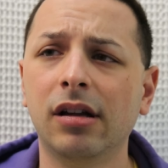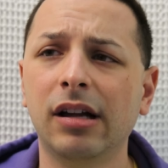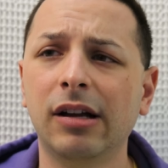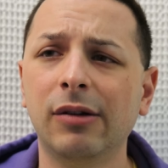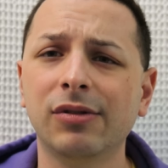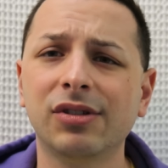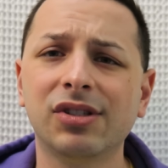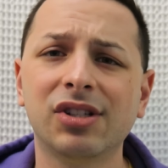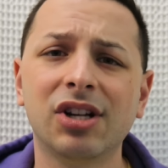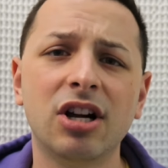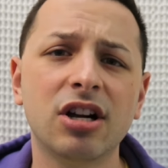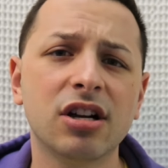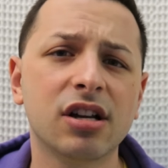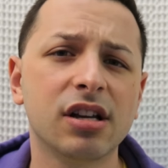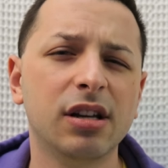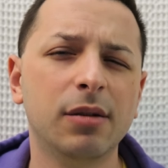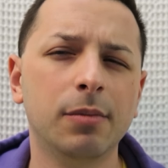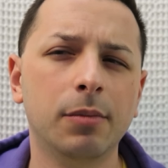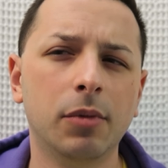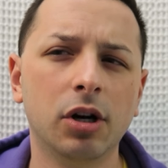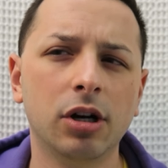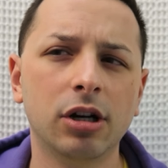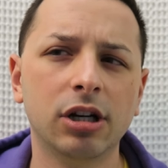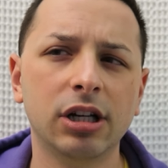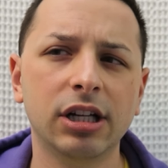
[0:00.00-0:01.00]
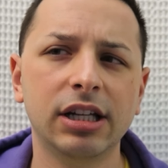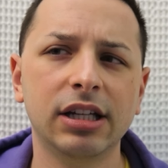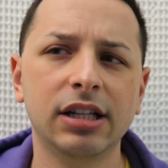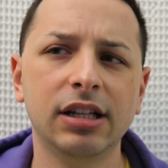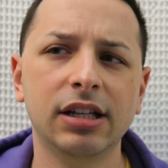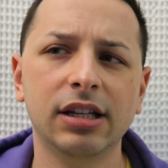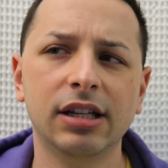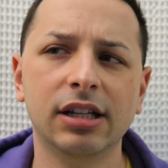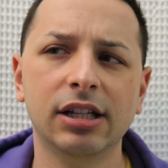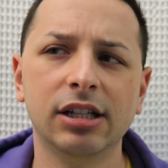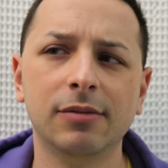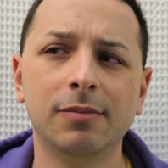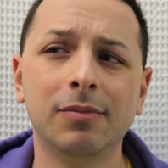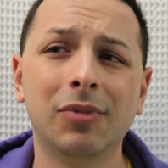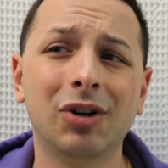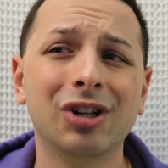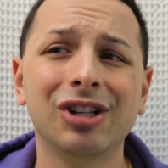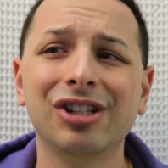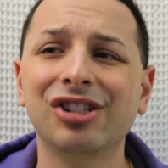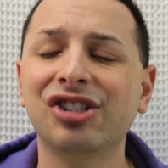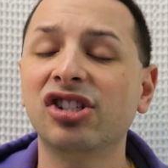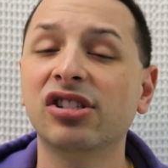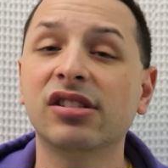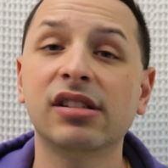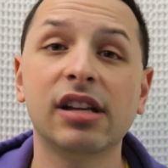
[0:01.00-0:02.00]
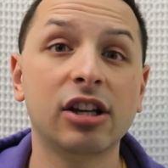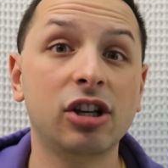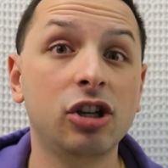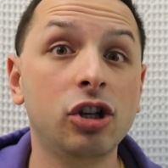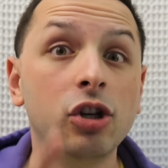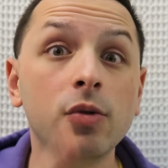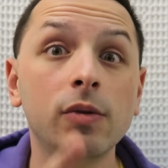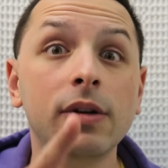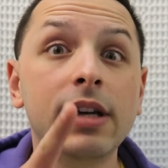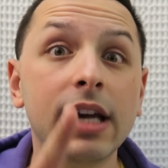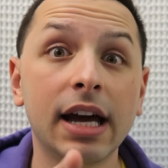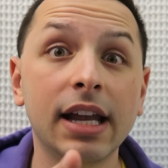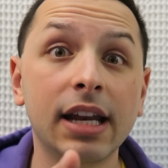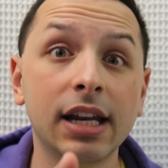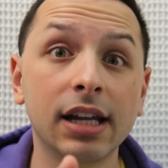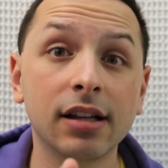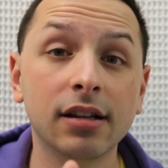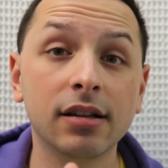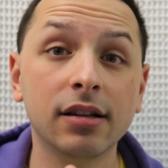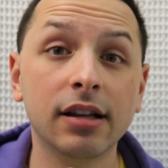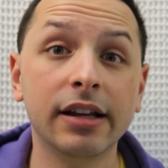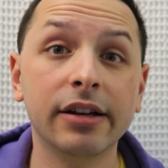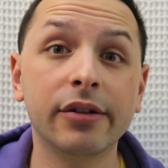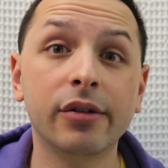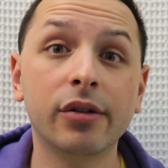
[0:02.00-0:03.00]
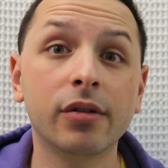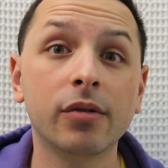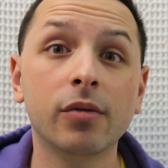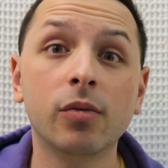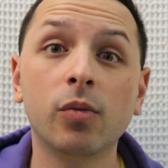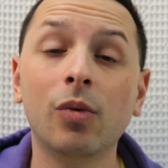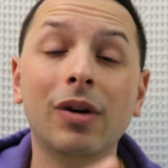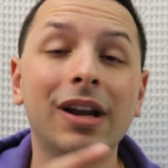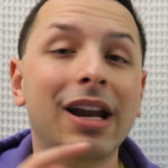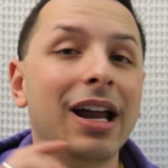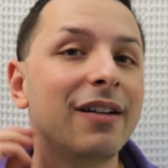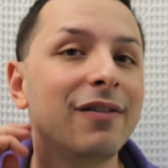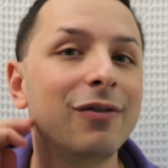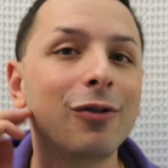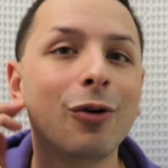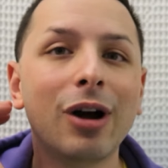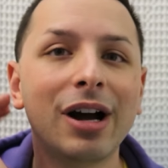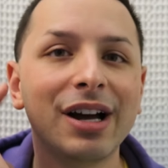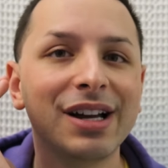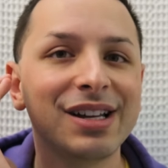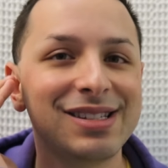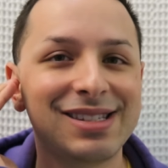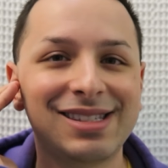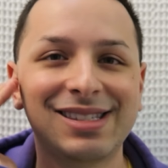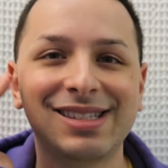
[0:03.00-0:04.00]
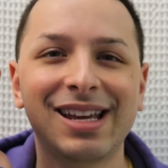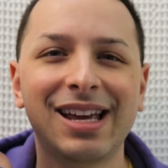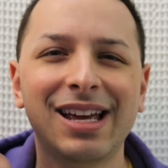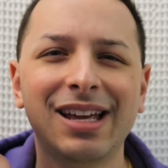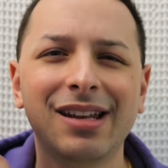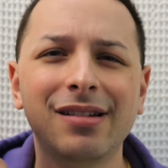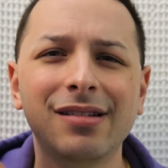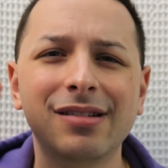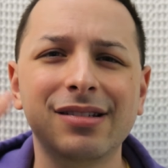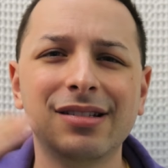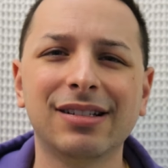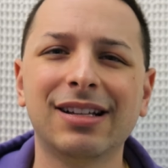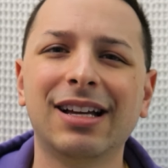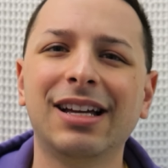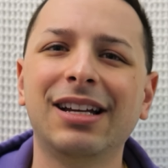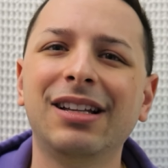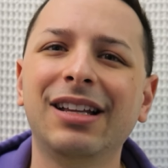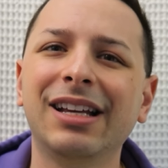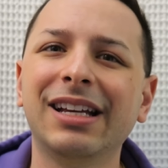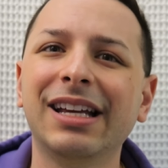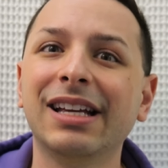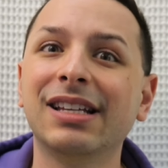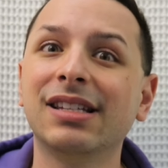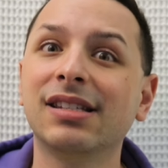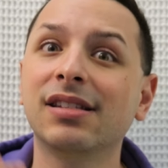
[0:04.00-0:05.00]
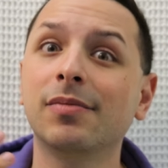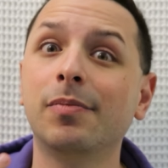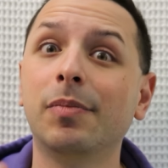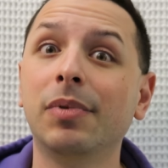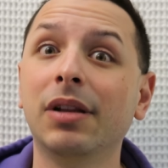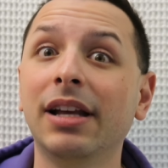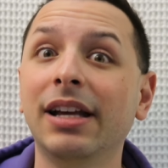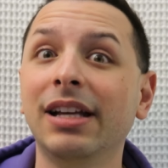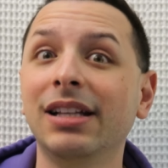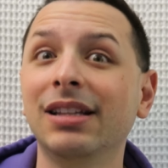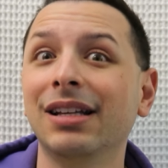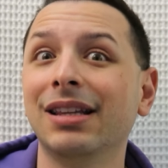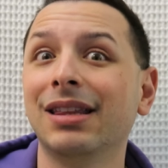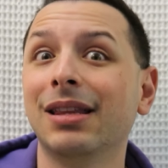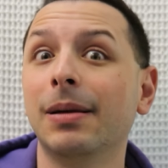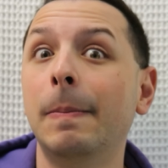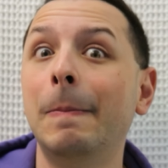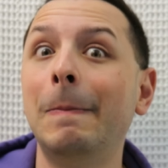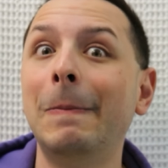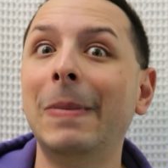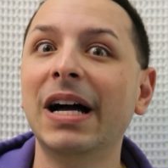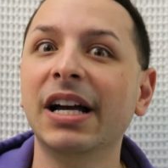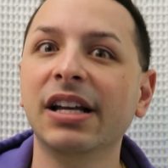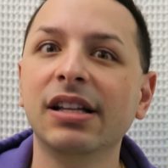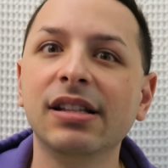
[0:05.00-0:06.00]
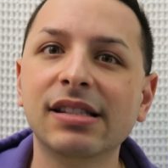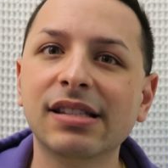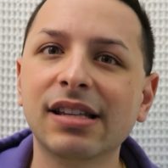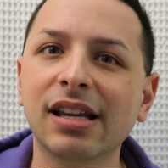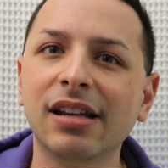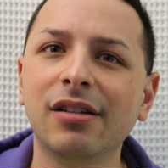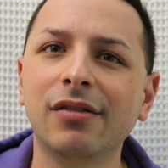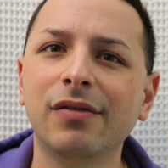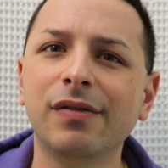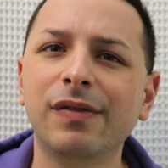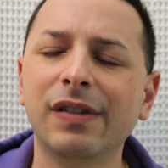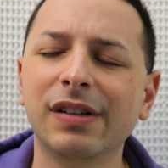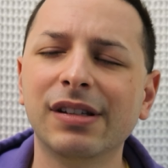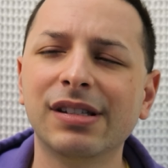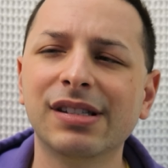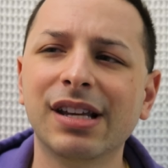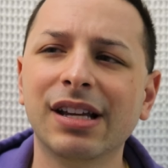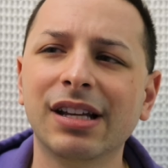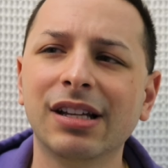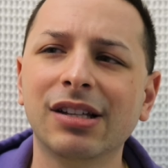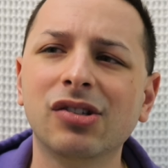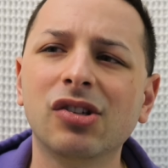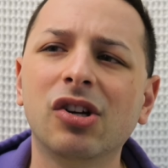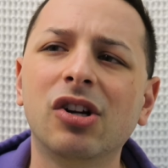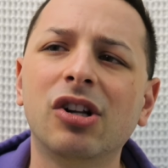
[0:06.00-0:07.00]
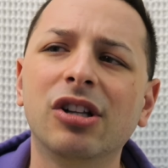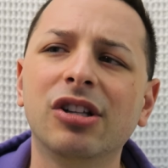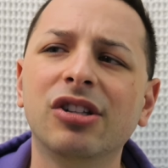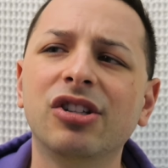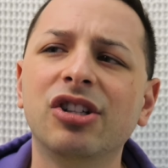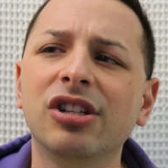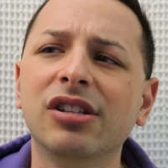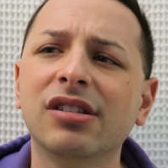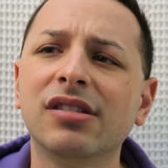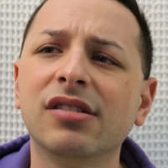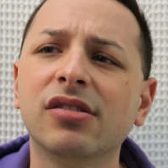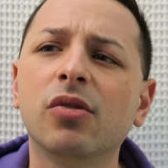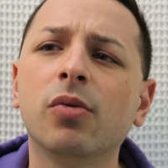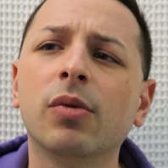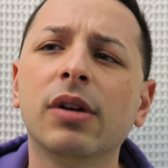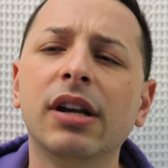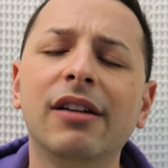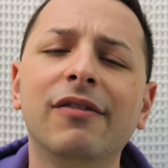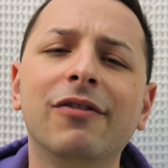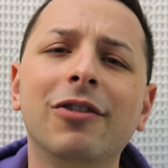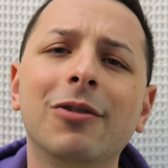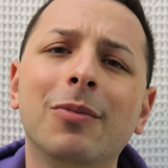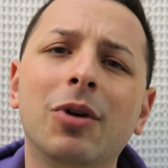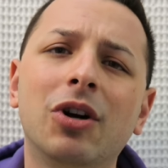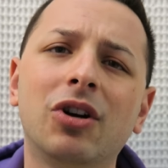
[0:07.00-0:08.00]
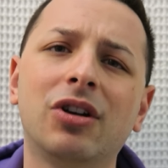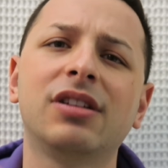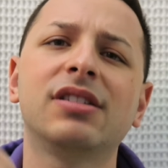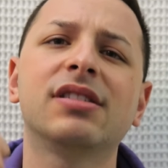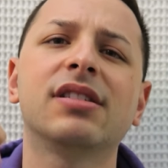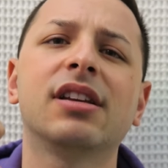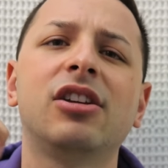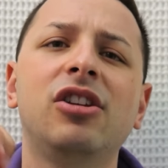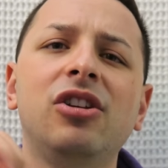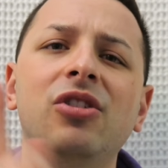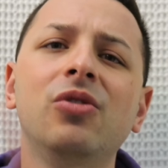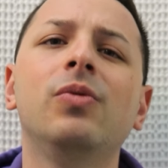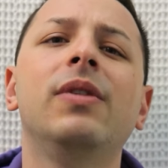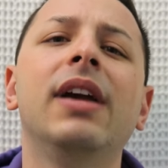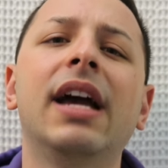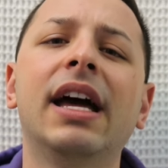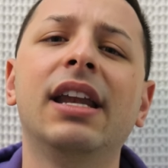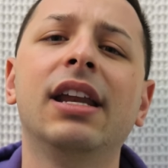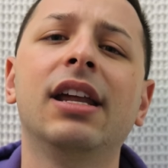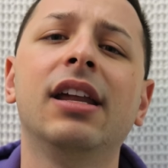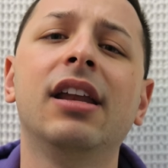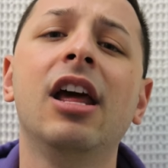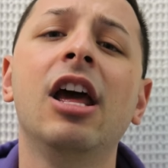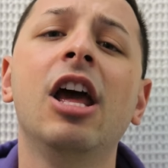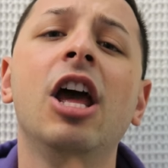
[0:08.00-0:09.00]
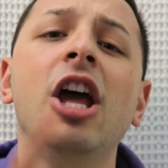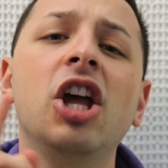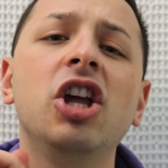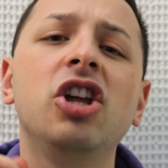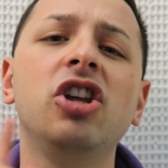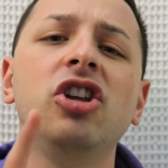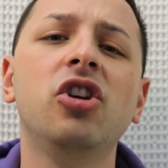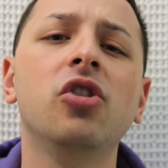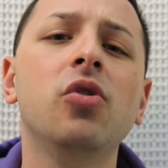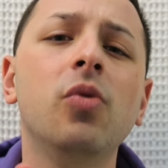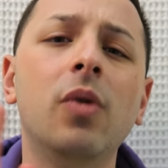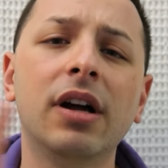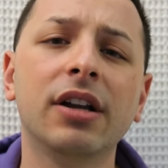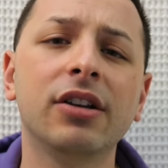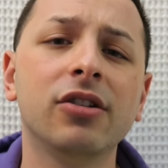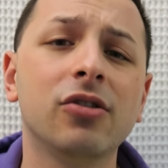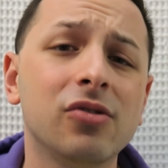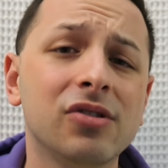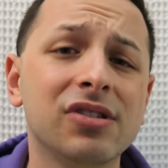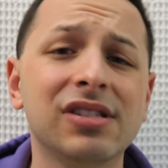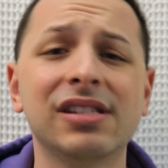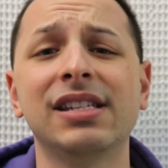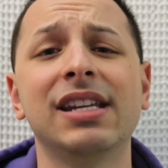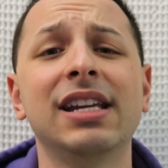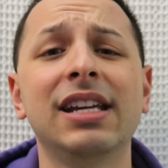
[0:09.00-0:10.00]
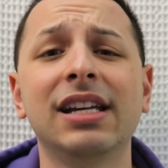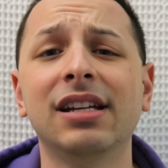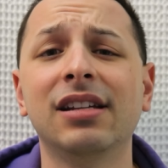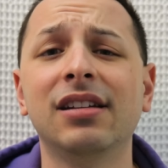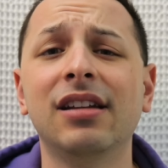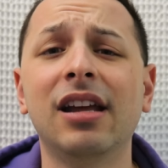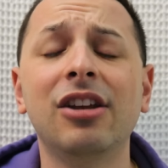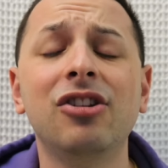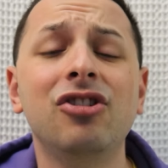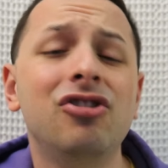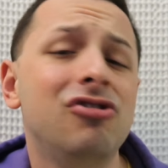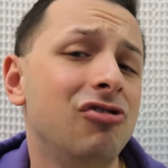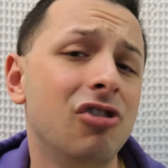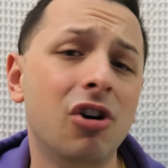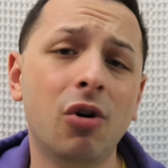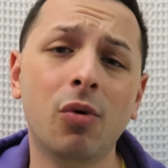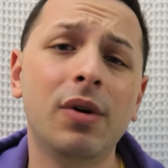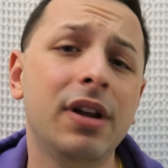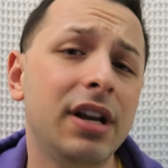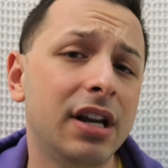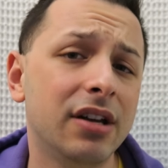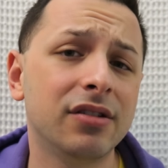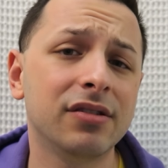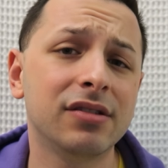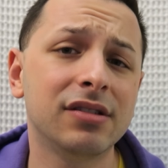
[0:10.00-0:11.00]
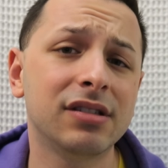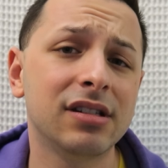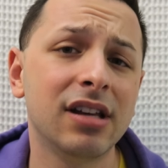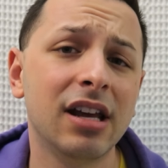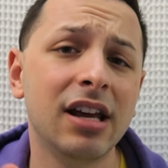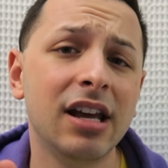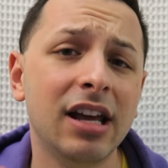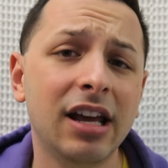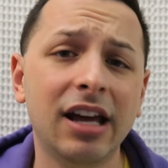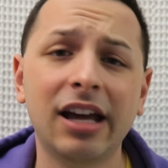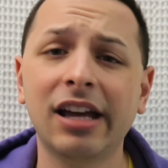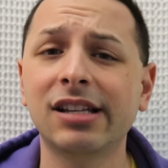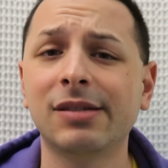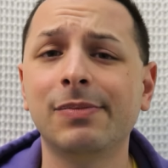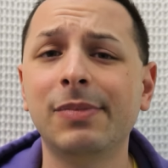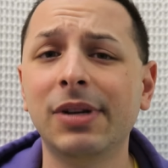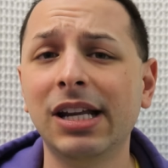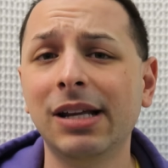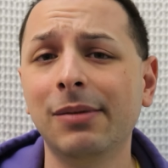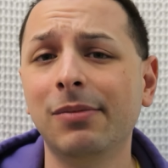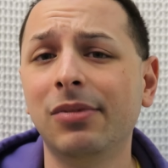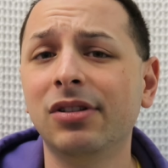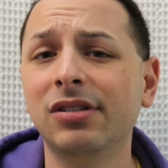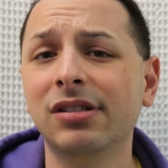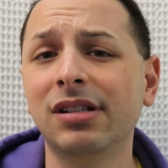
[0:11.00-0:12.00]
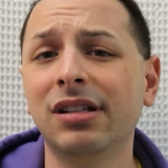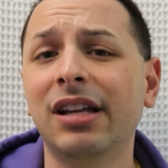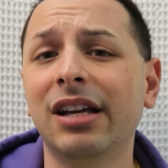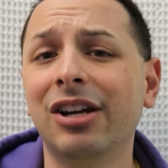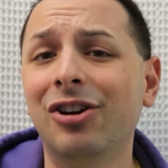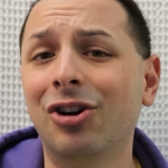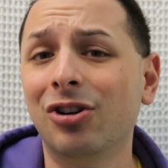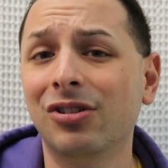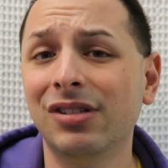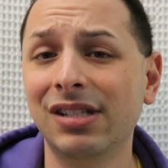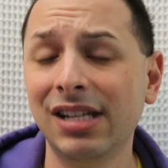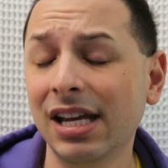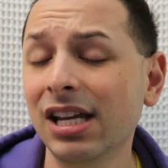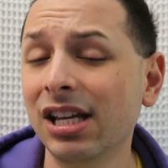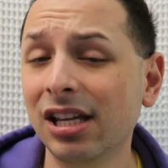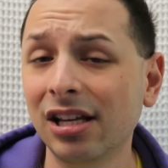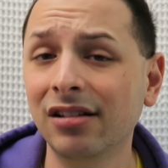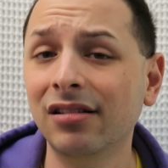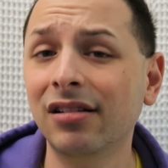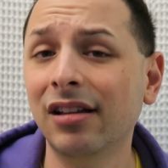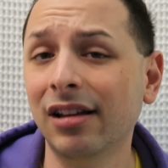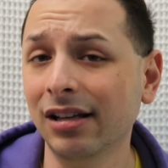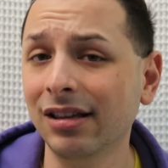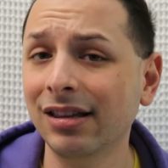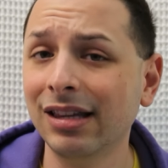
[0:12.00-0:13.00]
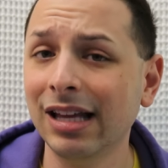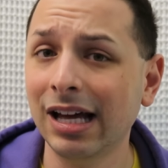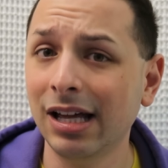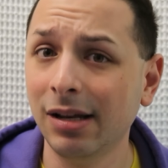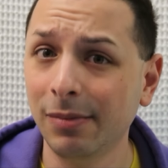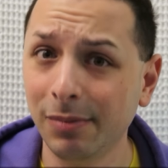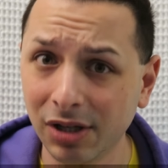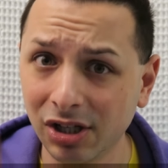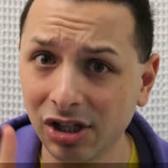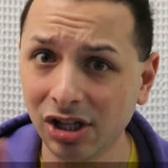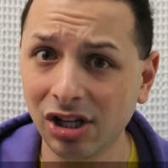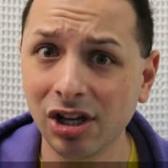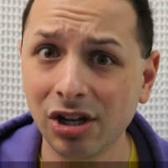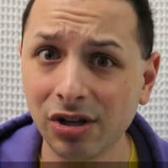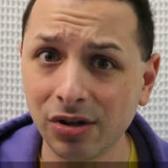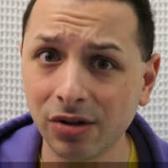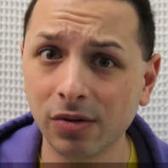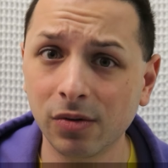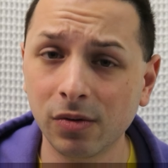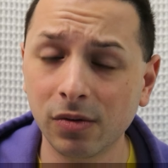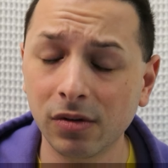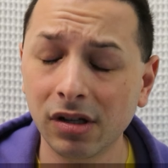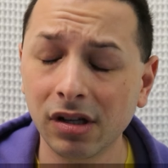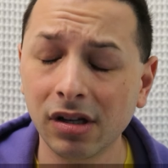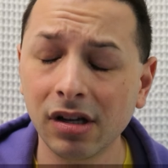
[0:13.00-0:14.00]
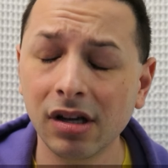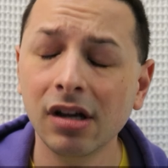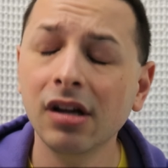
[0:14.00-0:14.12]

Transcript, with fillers: I was talking to Marty, and Marty's just like, You get it. Like, whatever I said to kind of like explain like the mindset of a Scientologist or whatever, Marty's like, You get it. You understand. And no one else has been able to like articulate that but you.